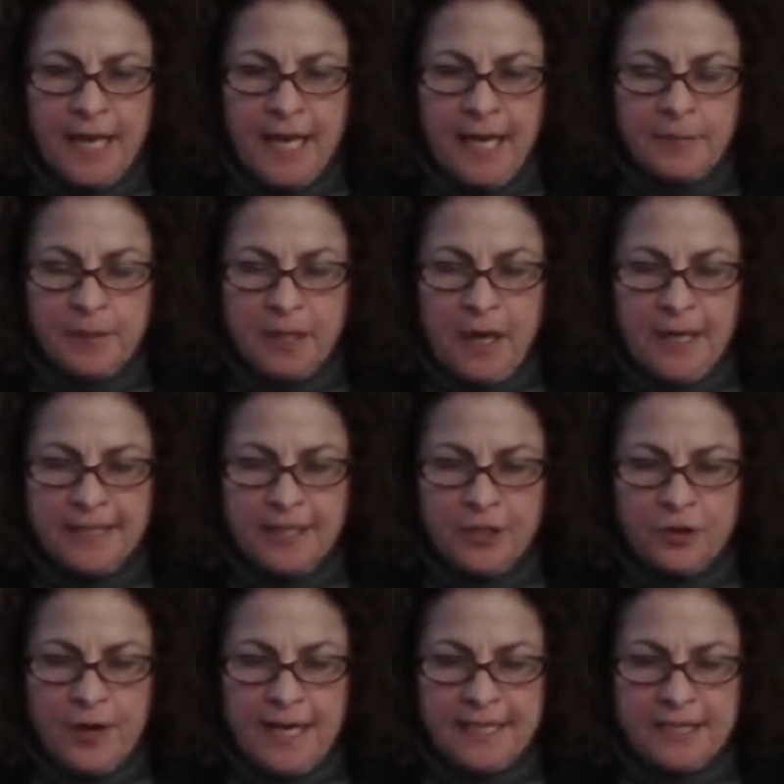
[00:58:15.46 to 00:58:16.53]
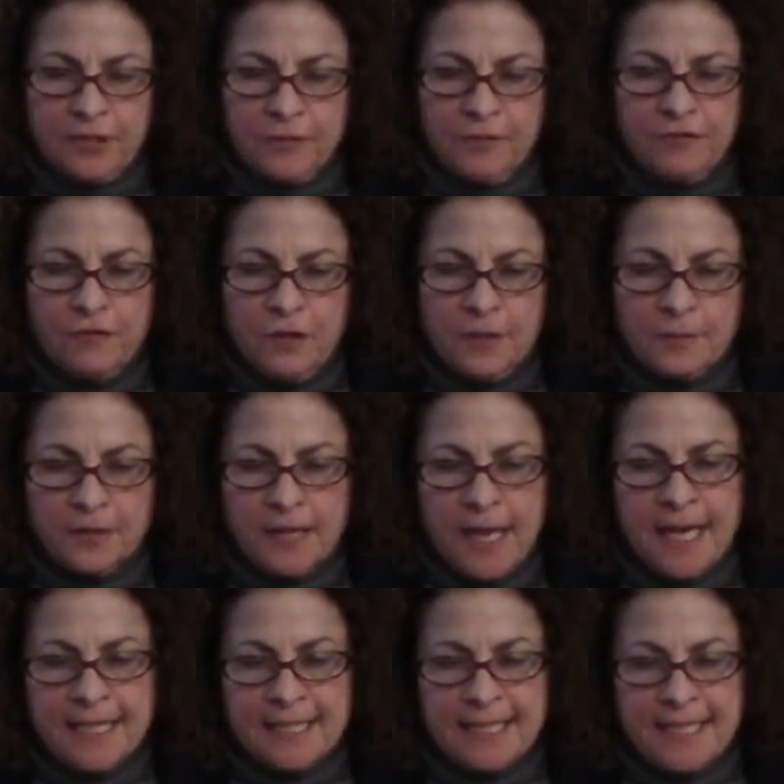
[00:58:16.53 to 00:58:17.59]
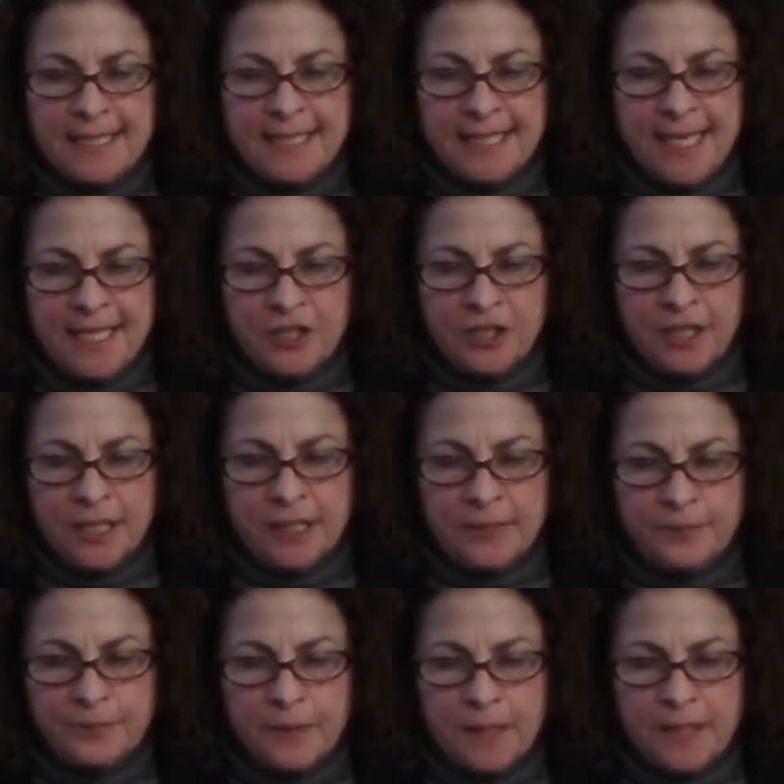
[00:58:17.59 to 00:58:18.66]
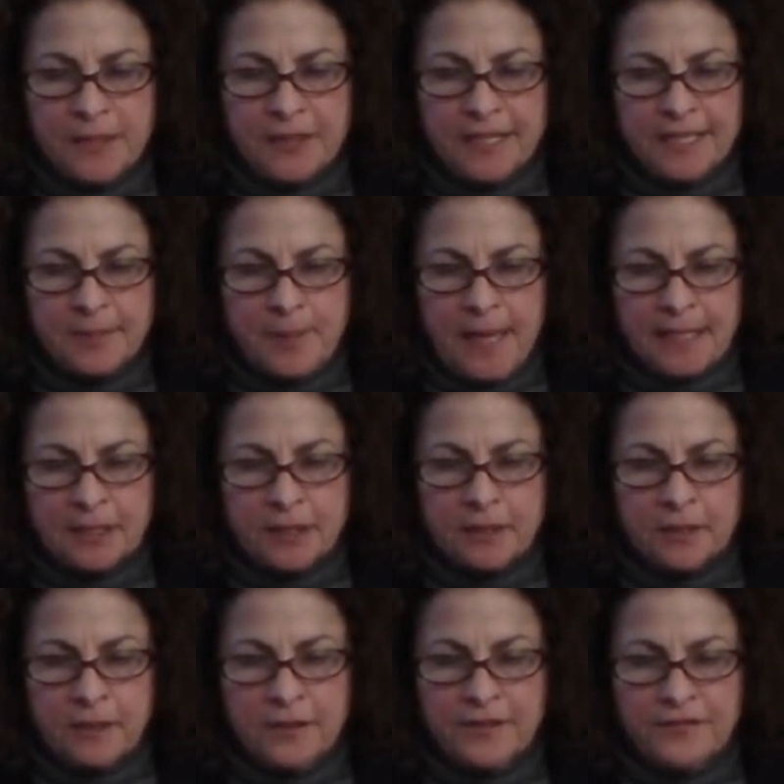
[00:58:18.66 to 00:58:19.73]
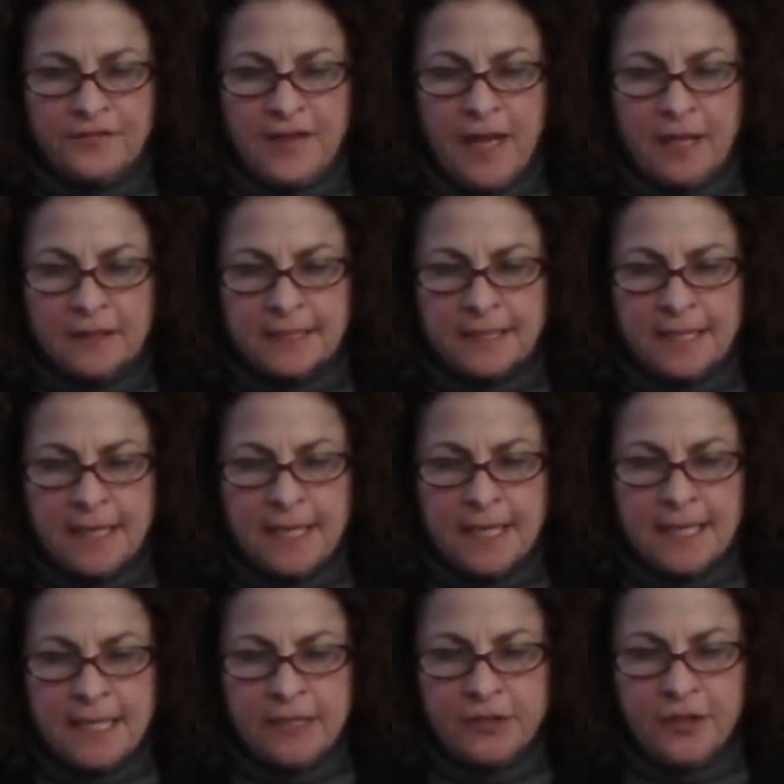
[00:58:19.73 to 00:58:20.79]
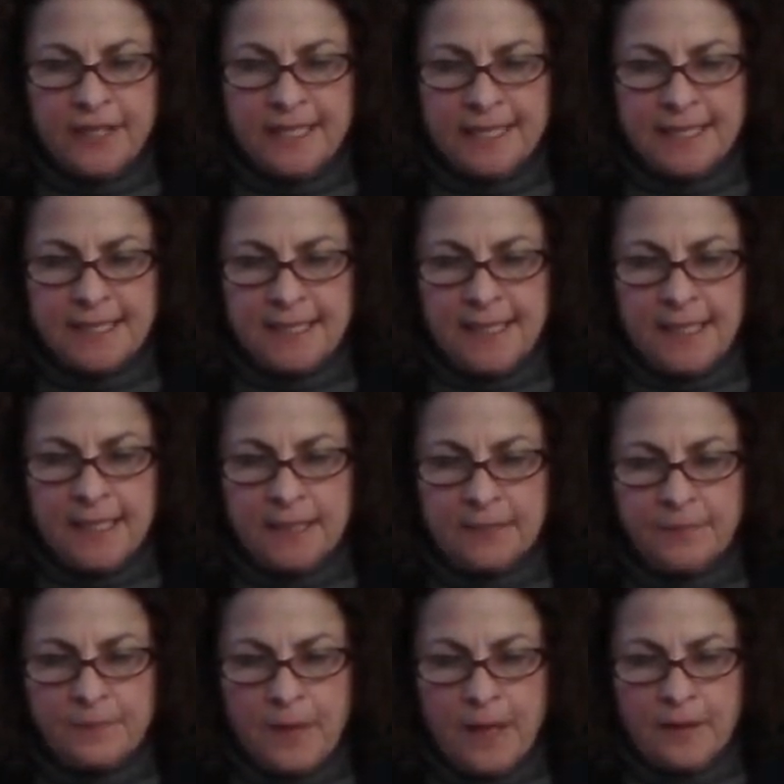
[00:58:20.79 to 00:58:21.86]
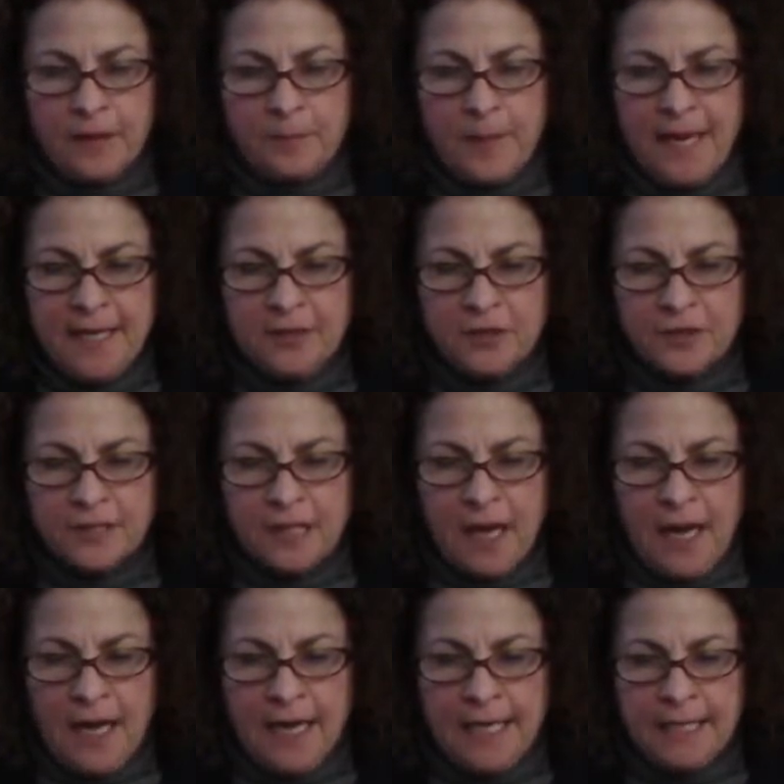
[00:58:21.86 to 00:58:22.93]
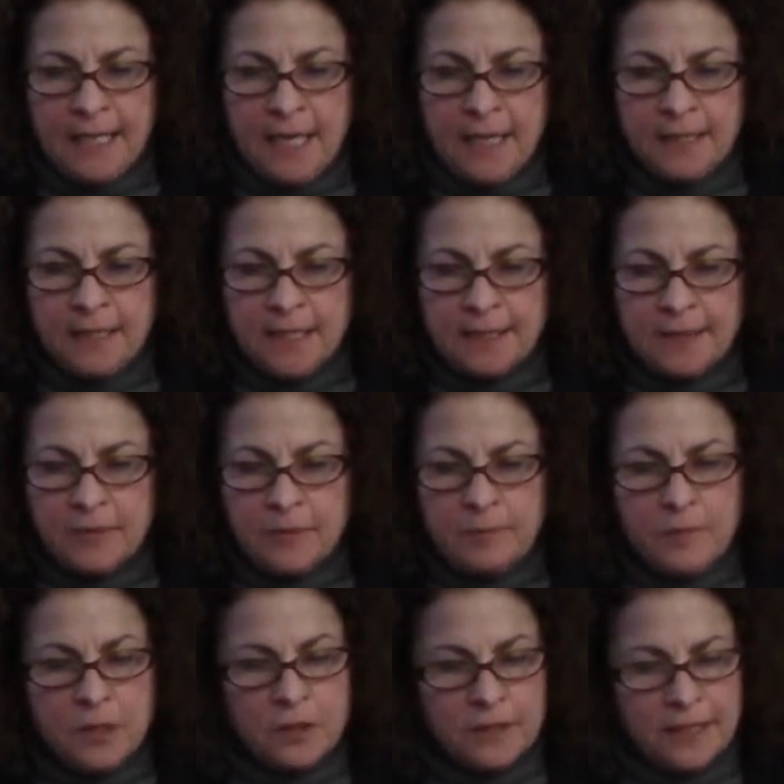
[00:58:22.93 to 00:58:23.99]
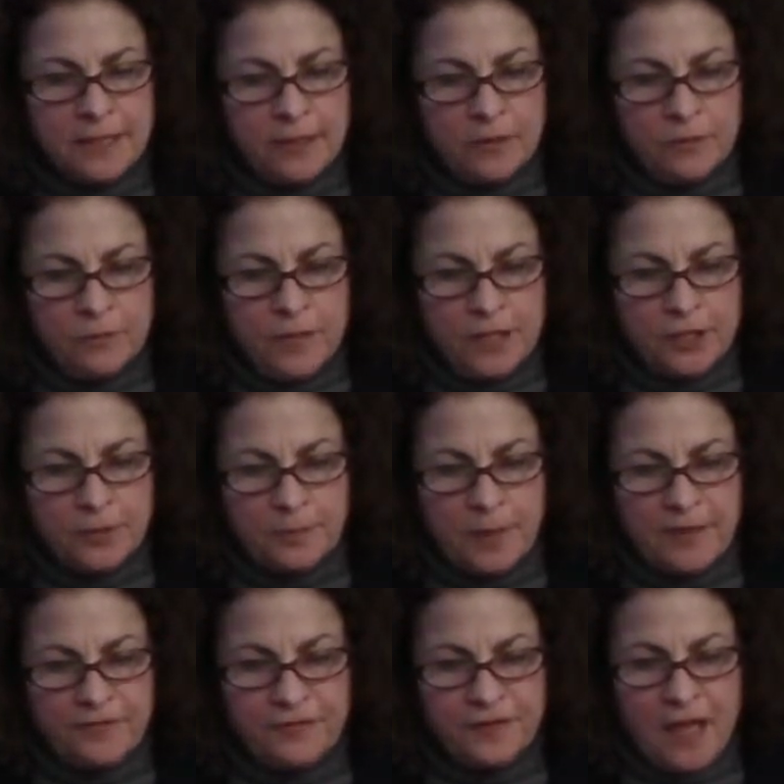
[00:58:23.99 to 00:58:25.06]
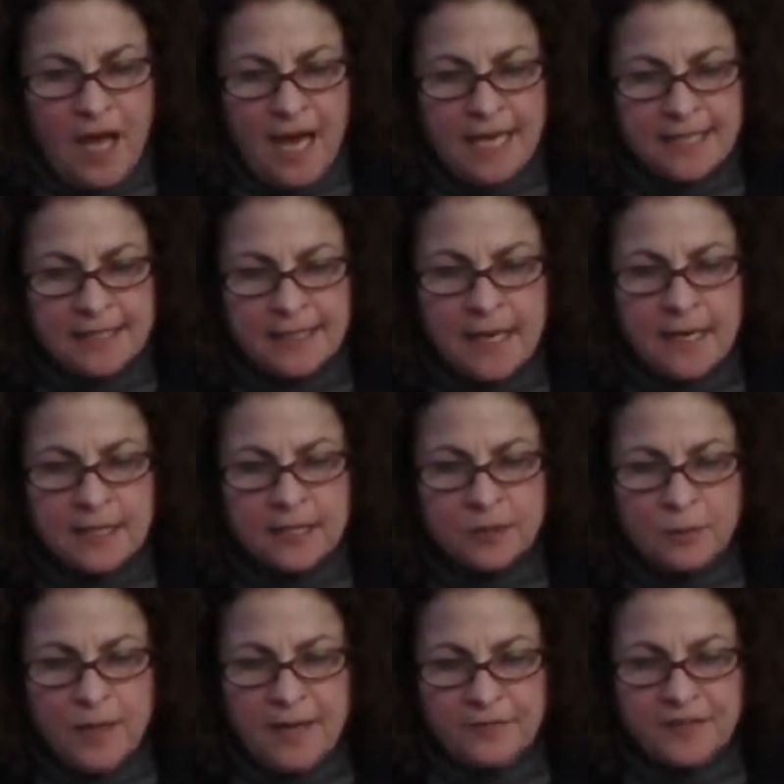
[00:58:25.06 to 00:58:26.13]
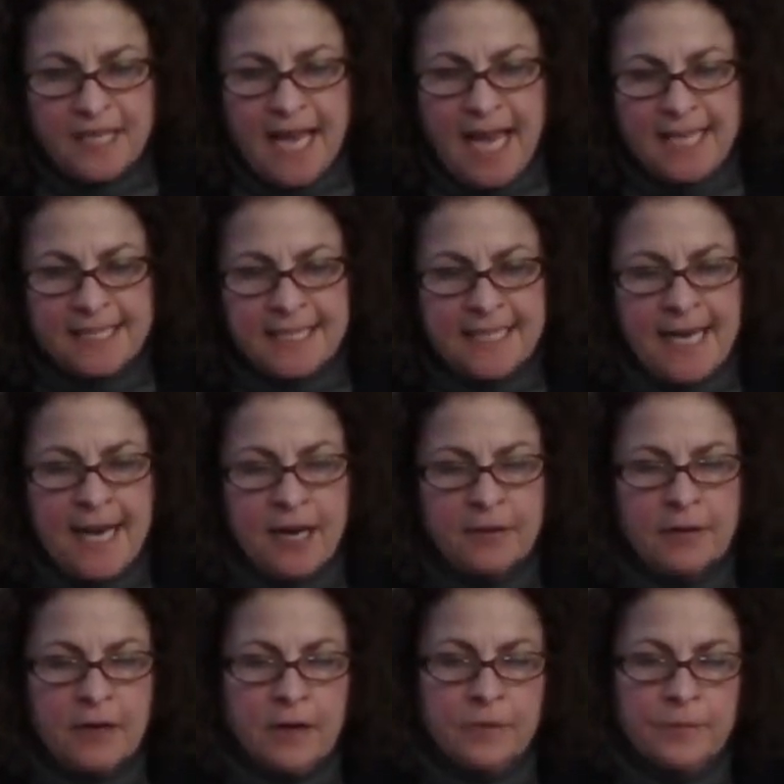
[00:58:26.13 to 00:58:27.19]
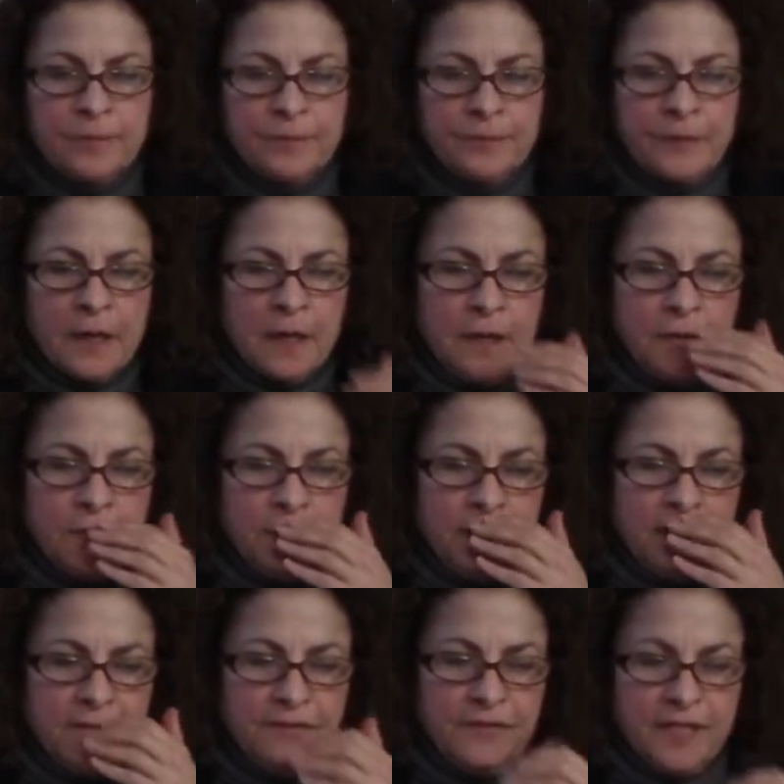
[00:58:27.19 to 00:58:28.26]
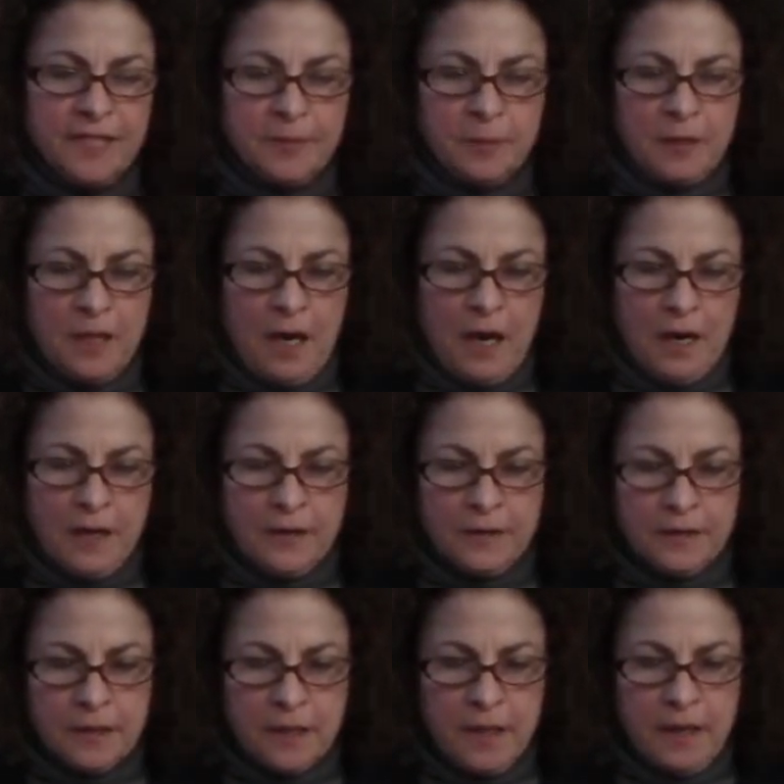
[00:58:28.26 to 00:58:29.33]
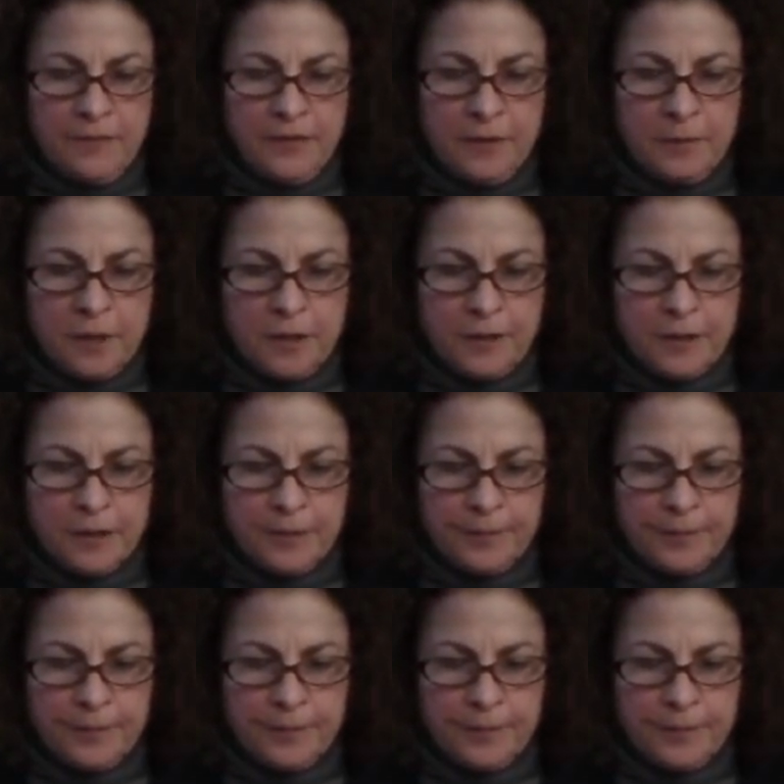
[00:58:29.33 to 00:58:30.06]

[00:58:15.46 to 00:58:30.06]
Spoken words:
And because it transforms sensation into spectacle, the felt into the scene, the painter's eye doesn't merely reach but flies swift as an arrow to the invisible heart of the murder.